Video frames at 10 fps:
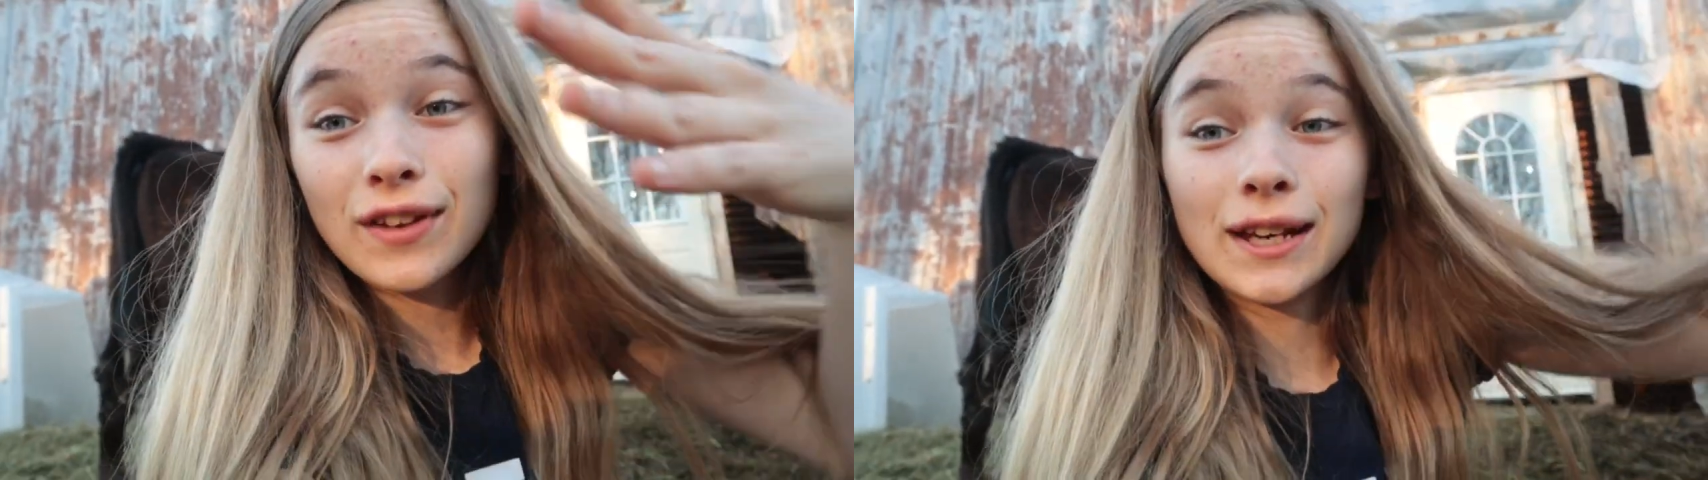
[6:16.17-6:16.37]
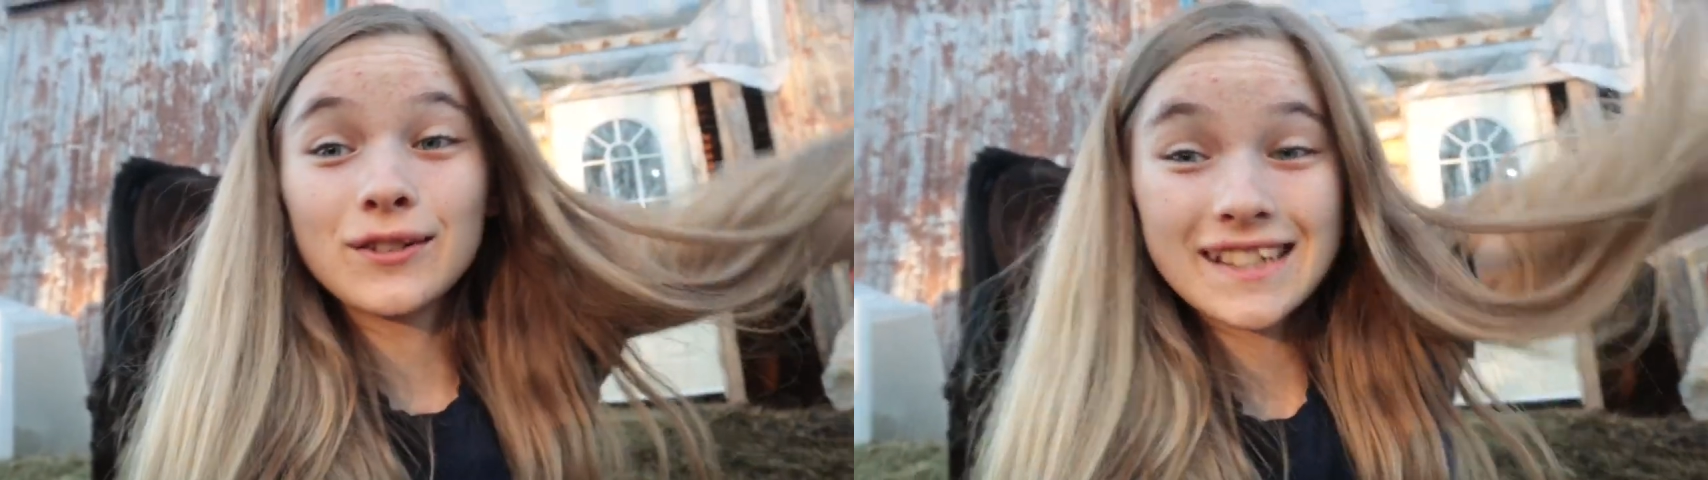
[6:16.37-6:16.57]

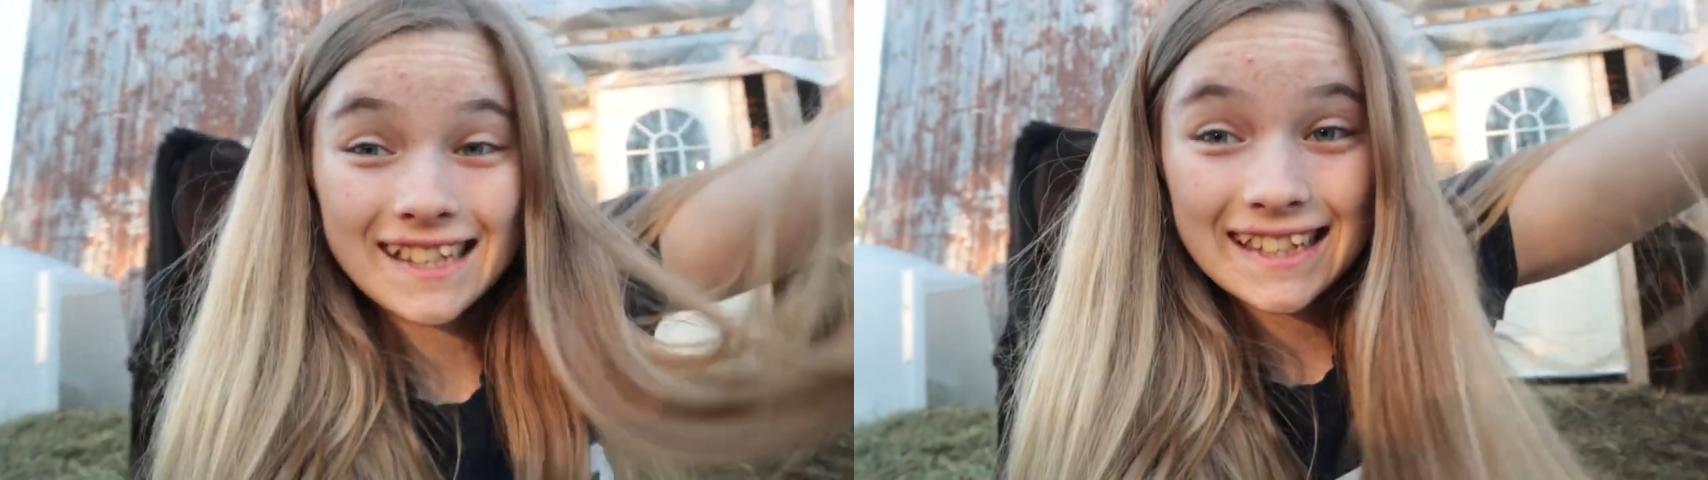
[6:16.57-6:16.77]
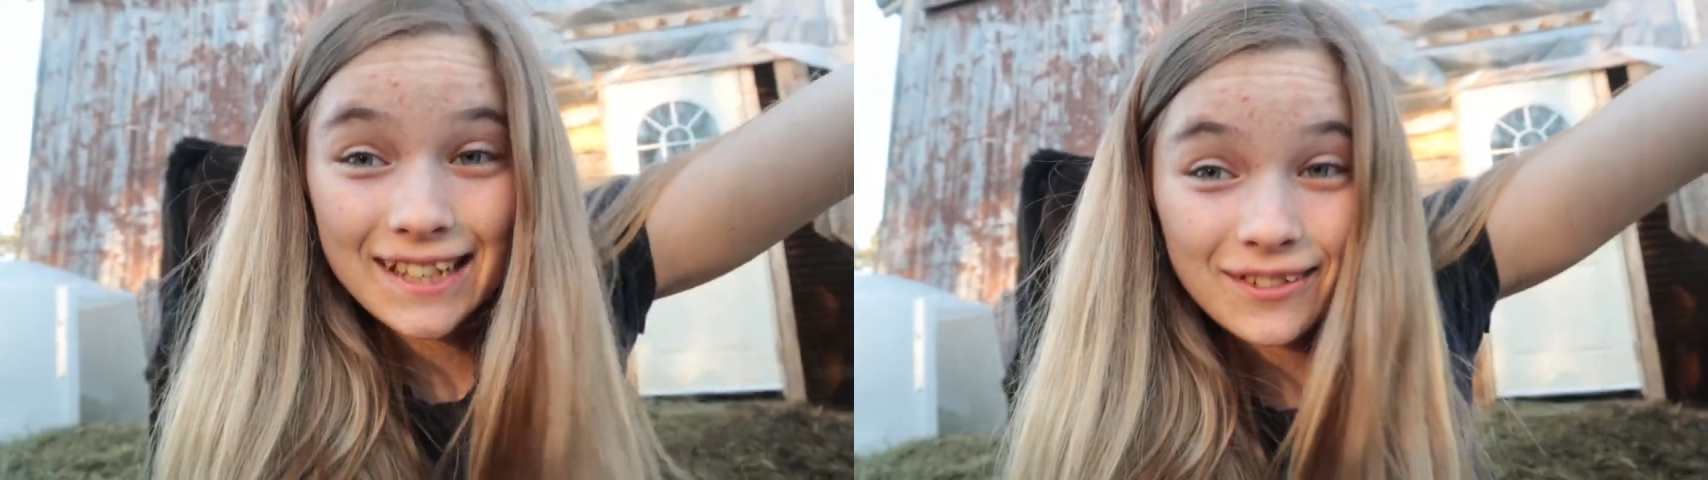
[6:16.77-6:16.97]
anyone's
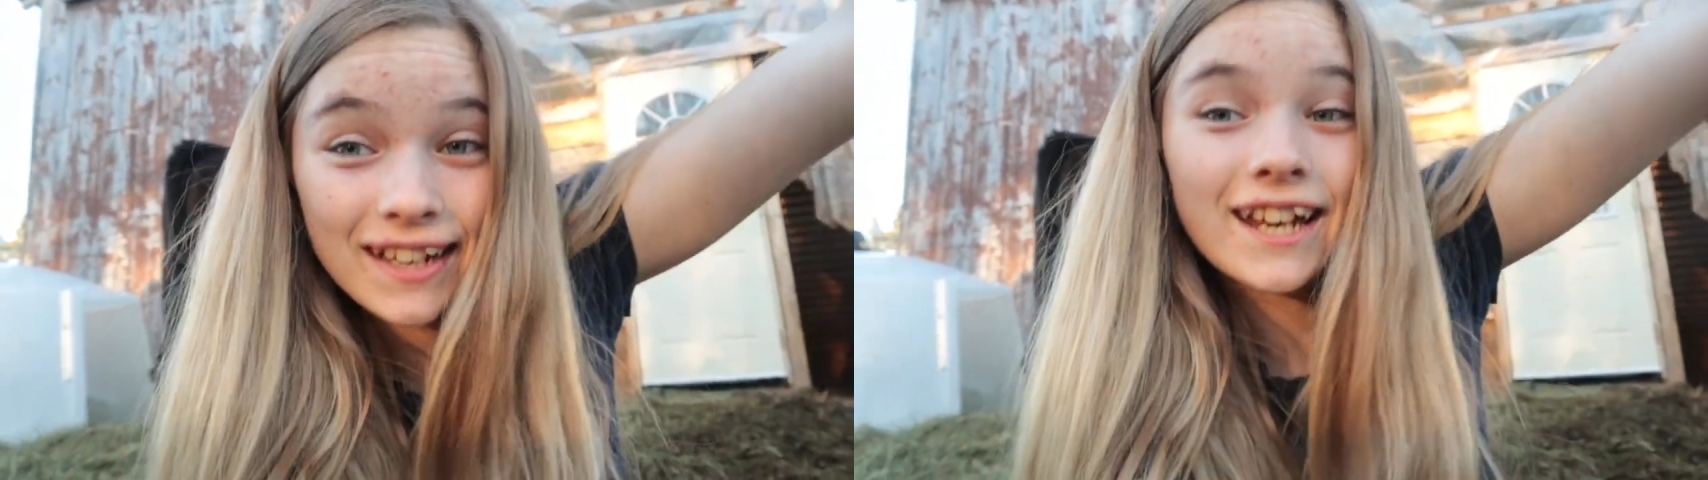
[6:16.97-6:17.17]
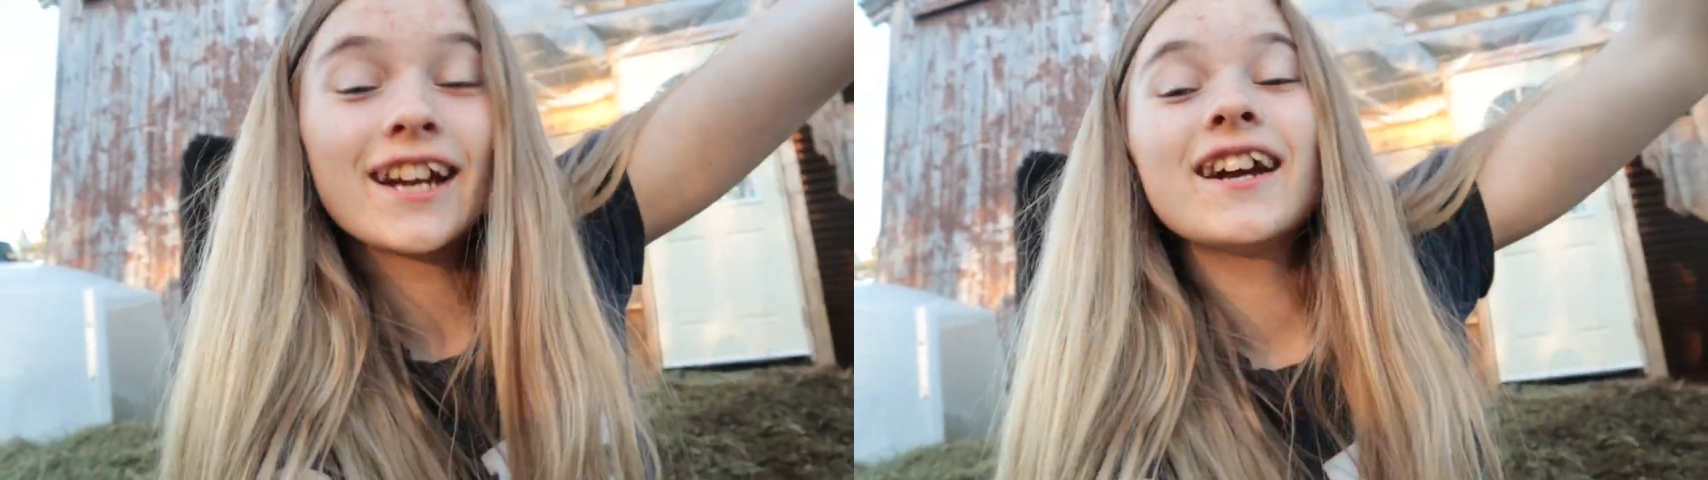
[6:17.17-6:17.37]
new
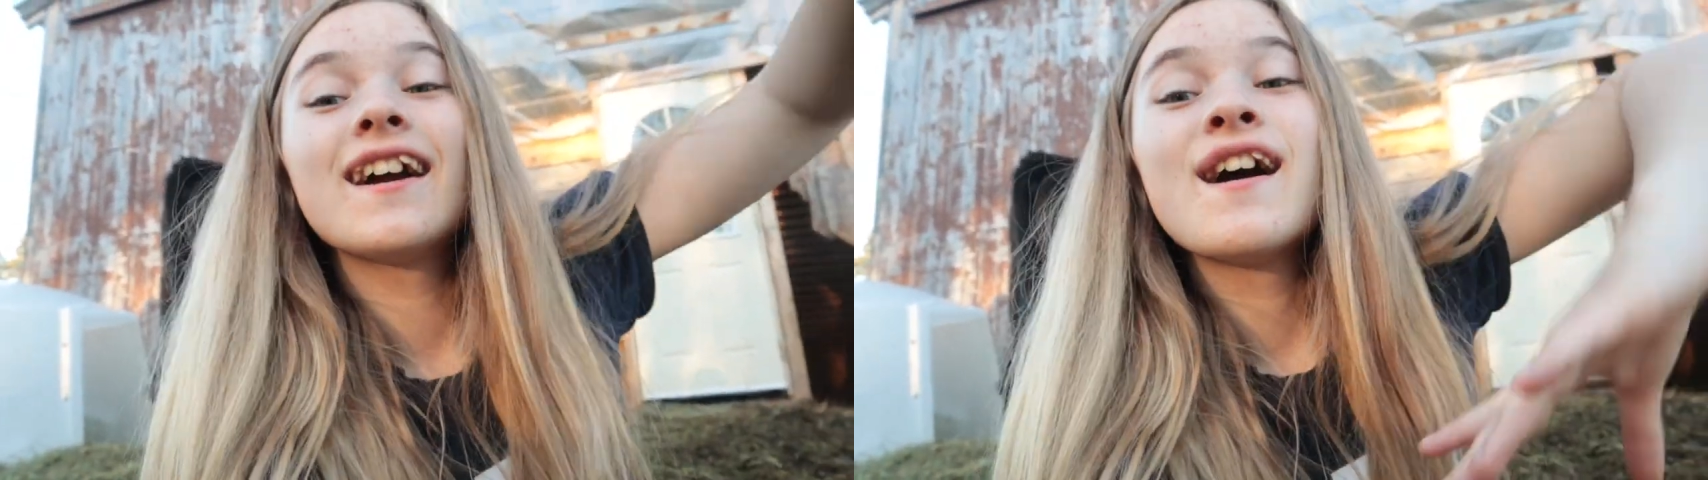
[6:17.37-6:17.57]
here,